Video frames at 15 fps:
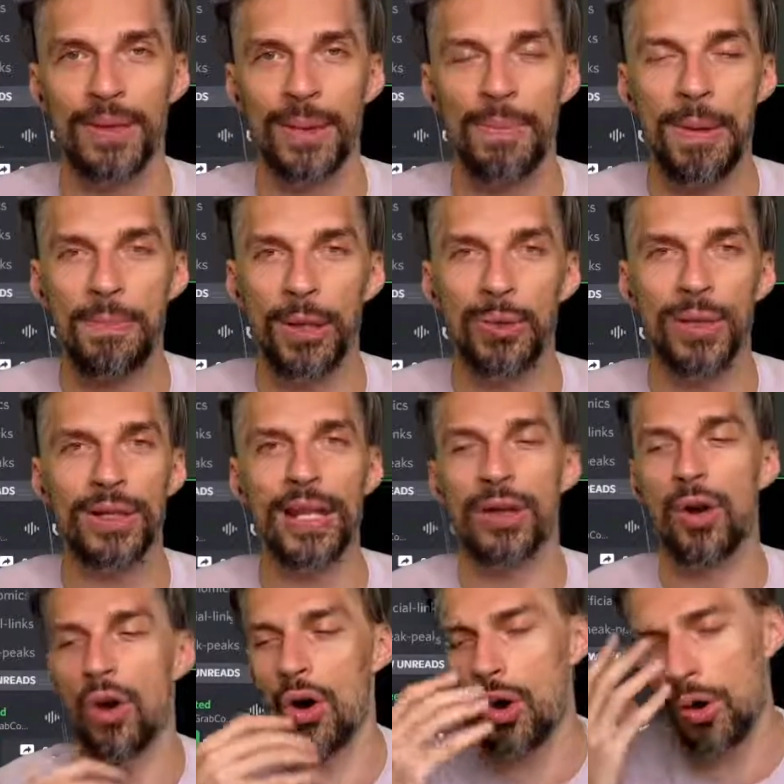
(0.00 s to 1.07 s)
People were like,
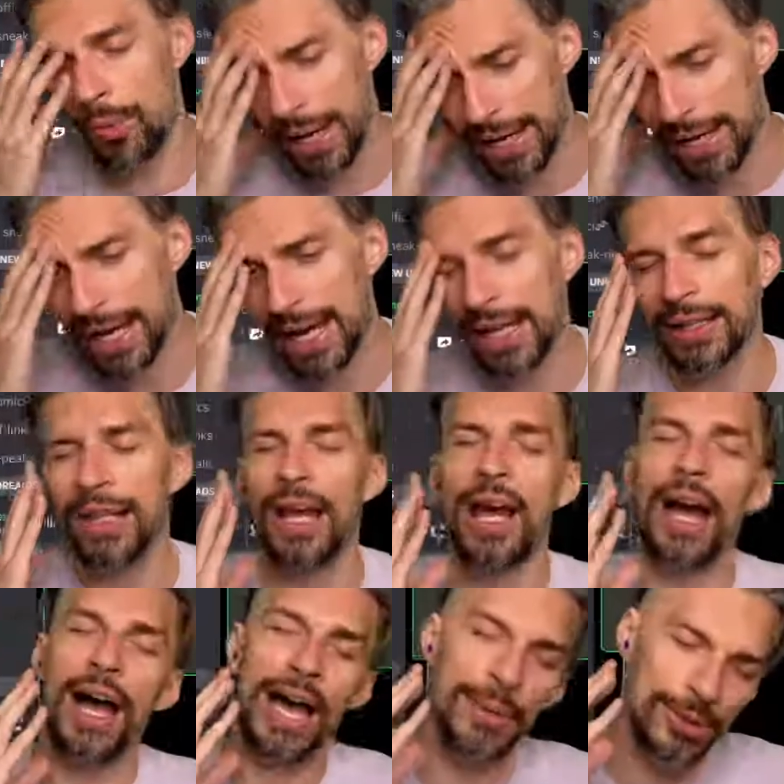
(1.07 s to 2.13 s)
"Oh my God,
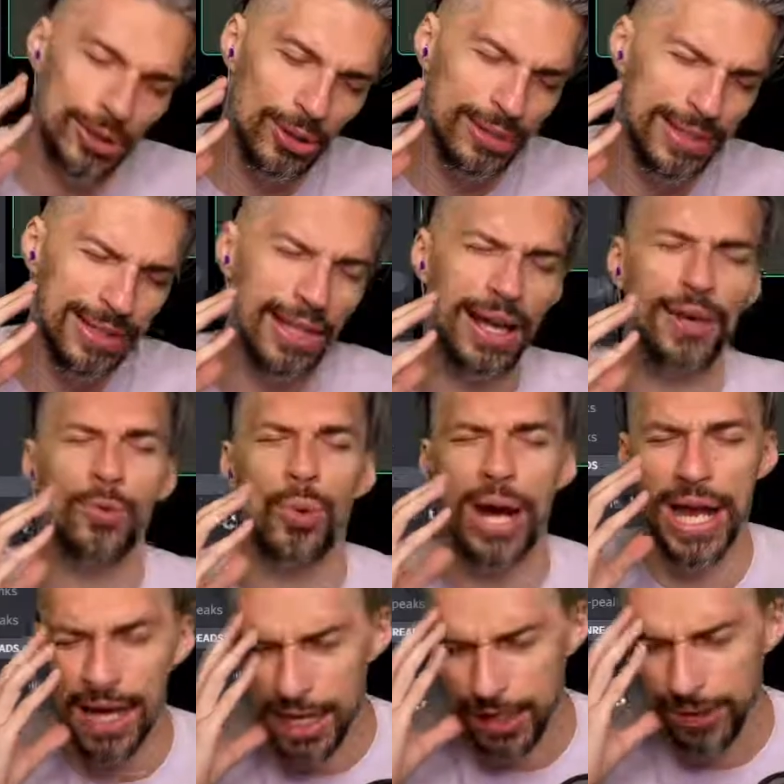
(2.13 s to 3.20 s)
I'm so
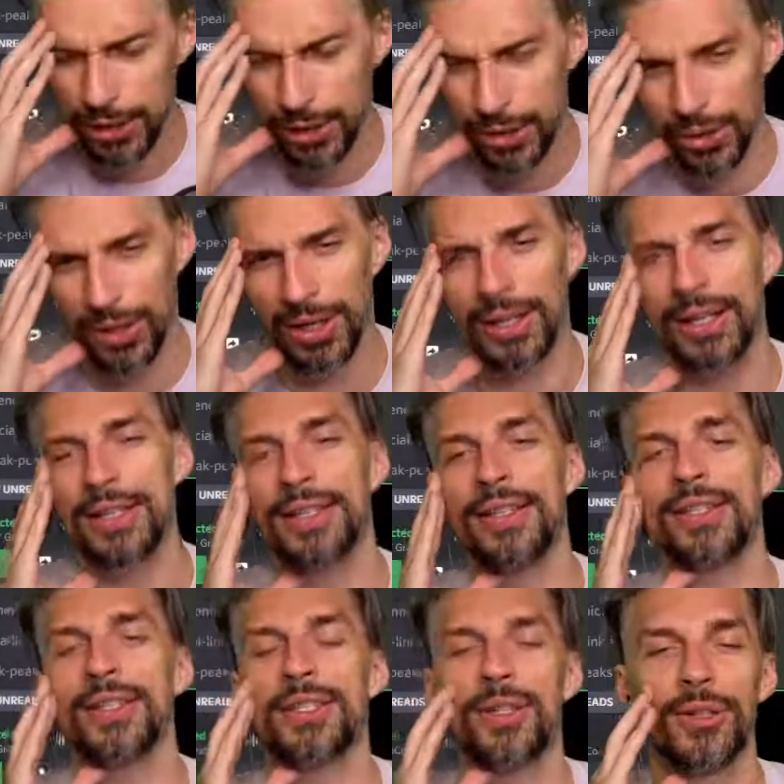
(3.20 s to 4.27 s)
why I haven't joined
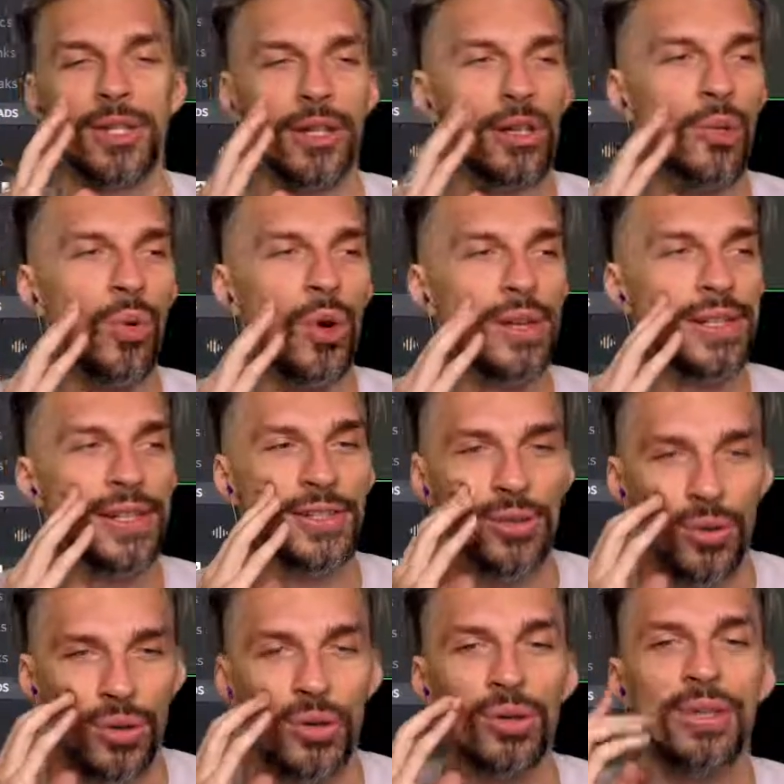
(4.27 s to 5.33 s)
this? The rewards are
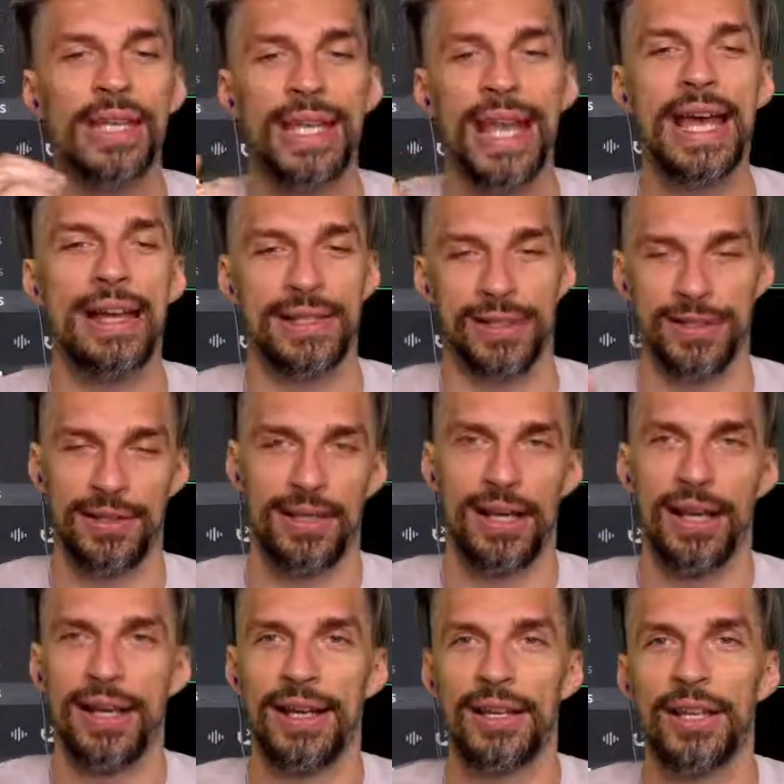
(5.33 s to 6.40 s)
so good." Yes,
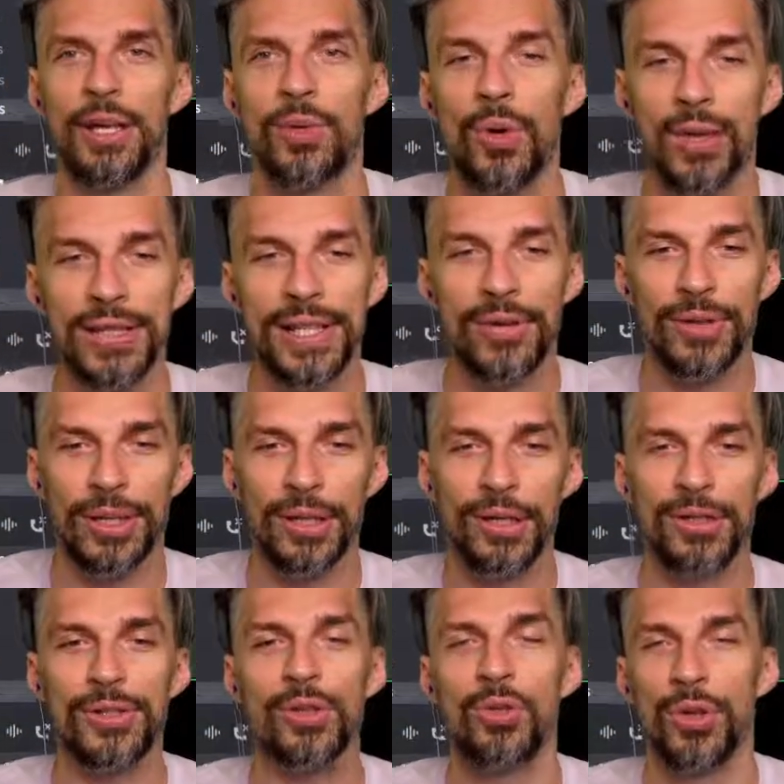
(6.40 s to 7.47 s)
the rewards are really
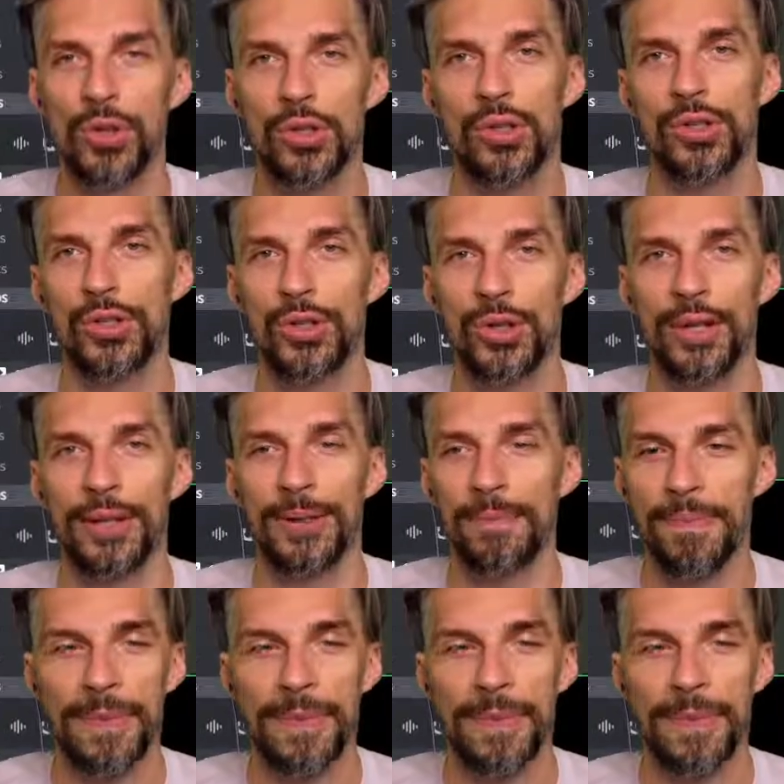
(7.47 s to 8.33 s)
good, so you should join.